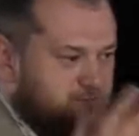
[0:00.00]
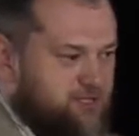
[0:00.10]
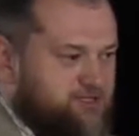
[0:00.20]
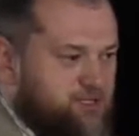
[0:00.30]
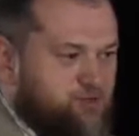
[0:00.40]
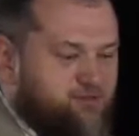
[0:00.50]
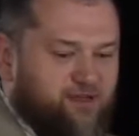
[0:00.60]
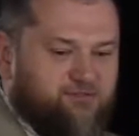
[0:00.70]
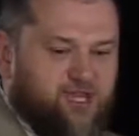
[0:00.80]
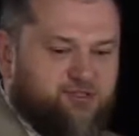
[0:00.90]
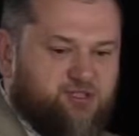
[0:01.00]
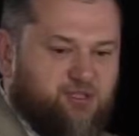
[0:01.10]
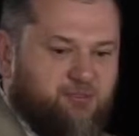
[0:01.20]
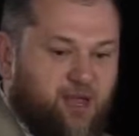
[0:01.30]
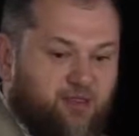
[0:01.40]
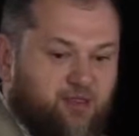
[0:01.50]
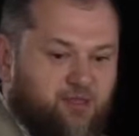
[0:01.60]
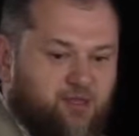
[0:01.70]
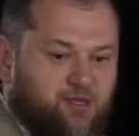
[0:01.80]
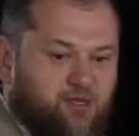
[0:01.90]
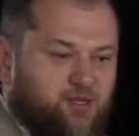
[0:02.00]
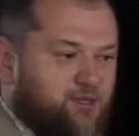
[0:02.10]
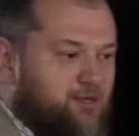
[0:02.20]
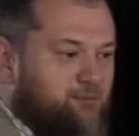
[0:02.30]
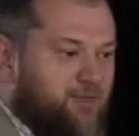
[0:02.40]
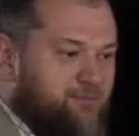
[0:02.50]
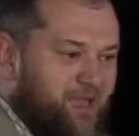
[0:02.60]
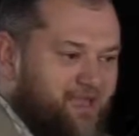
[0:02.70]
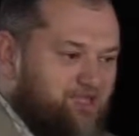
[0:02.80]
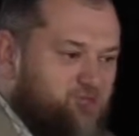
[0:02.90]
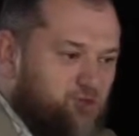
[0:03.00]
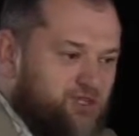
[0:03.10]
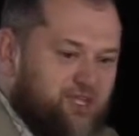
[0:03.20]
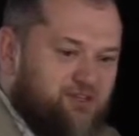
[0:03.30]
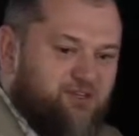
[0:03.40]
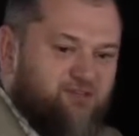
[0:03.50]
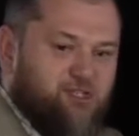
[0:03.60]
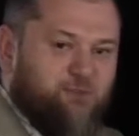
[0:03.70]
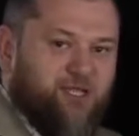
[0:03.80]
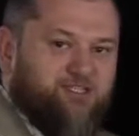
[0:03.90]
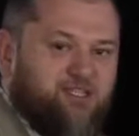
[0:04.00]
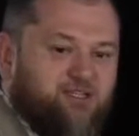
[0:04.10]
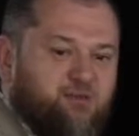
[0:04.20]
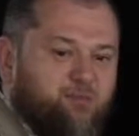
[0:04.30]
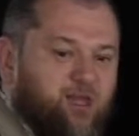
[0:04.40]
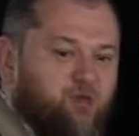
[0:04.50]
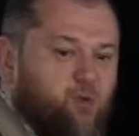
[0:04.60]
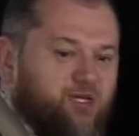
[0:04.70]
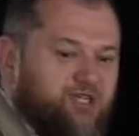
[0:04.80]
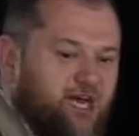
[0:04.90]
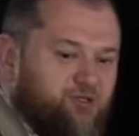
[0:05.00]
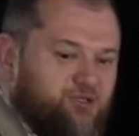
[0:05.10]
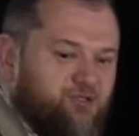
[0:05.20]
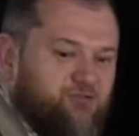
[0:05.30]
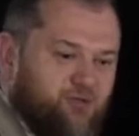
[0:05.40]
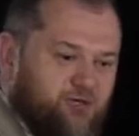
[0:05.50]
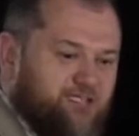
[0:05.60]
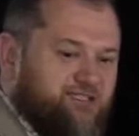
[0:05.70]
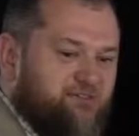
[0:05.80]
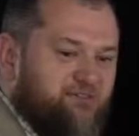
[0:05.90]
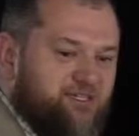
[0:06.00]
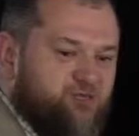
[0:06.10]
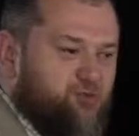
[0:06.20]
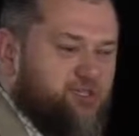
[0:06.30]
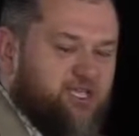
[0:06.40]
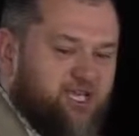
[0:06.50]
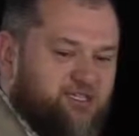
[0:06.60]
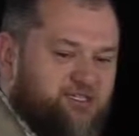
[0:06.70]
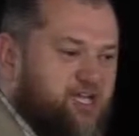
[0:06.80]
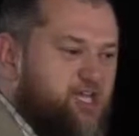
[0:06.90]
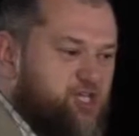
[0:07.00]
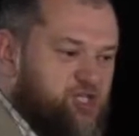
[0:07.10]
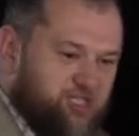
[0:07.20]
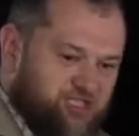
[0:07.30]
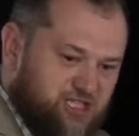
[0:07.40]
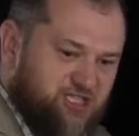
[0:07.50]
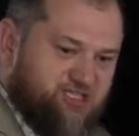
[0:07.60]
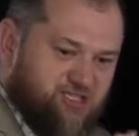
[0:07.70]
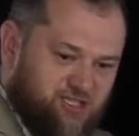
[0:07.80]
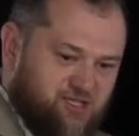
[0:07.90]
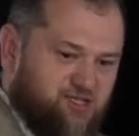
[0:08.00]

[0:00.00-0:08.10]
let's say, or 5,000 a month. They made it so that even if she paying 1,000 for, let's say, first 2-3 years, she still is